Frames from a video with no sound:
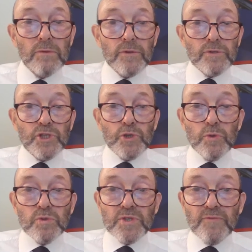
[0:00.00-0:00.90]
The
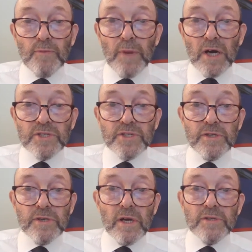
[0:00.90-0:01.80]
jewels of the
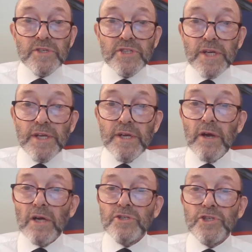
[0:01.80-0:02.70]
master and
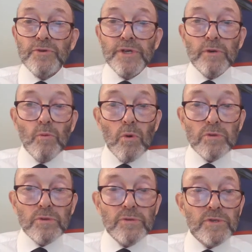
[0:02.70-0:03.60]
senior and junior
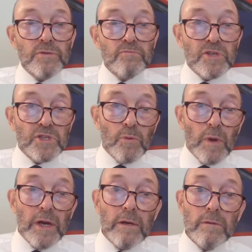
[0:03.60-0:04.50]
wardens, the
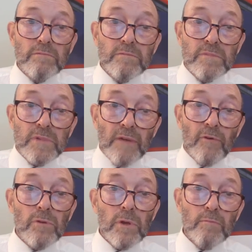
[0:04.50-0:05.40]
square,
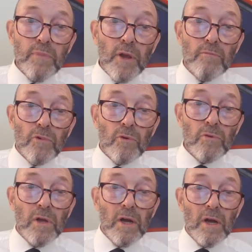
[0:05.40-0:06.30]
level and plumb rule,